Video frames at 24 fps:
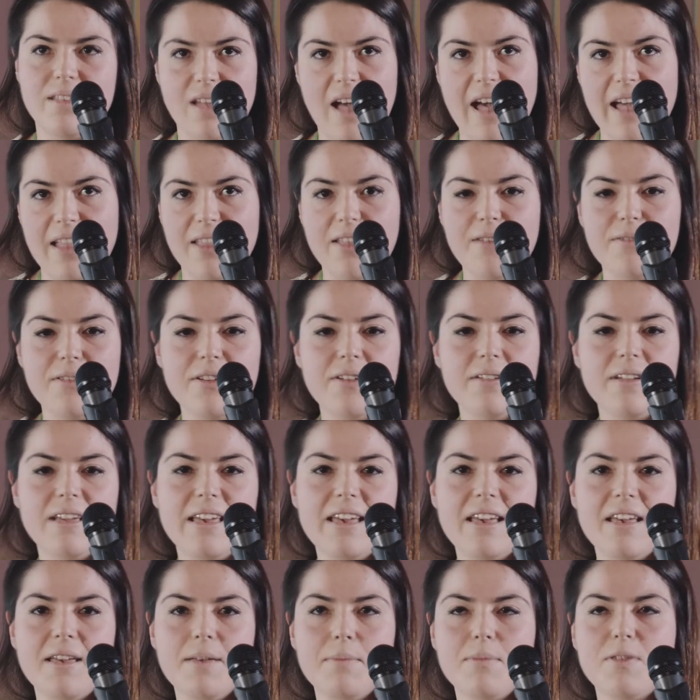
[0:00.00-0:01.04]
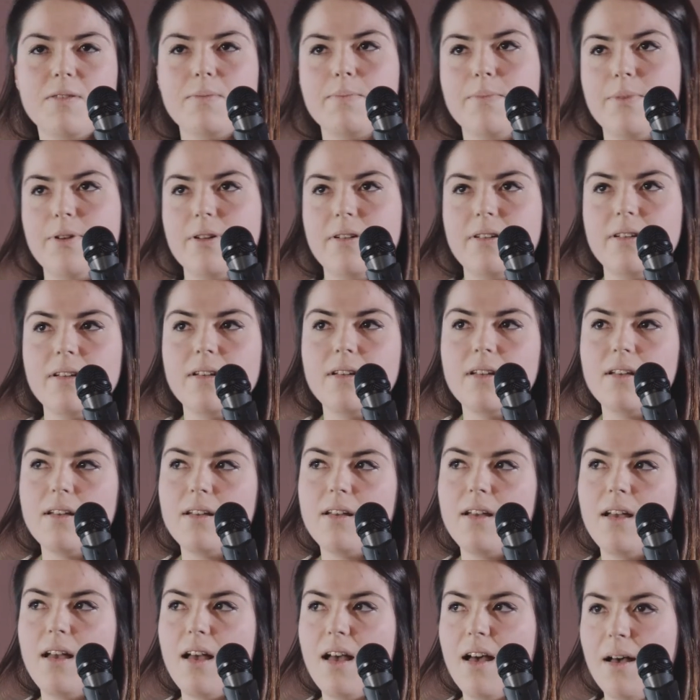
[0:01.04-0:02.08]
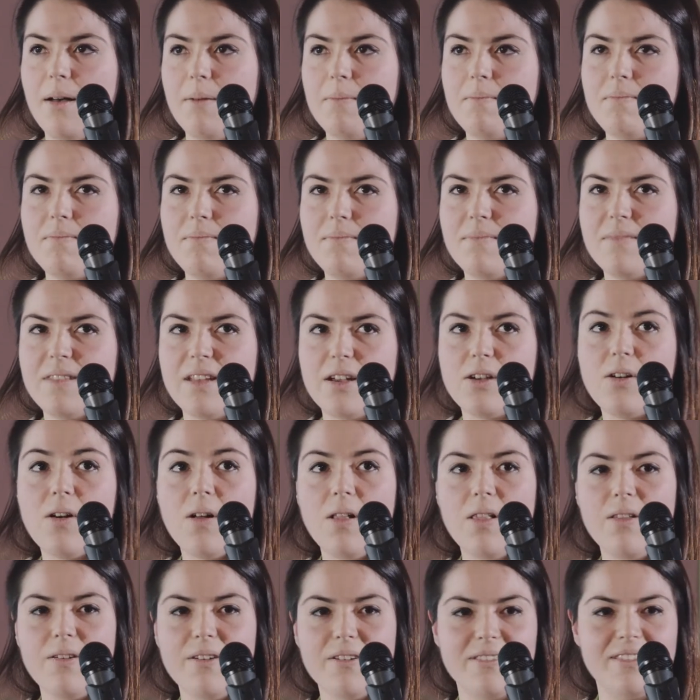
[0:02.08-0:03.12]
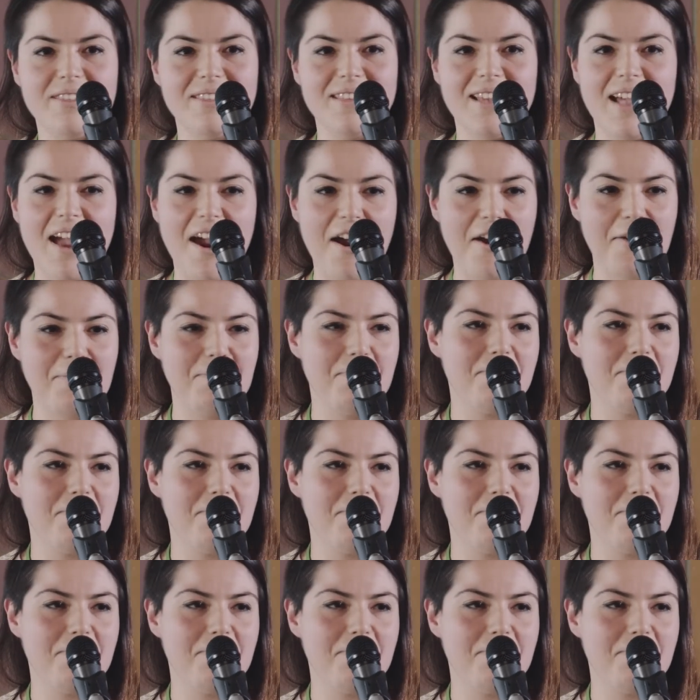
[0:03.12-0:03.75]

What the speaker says: I love your games, but the colors harm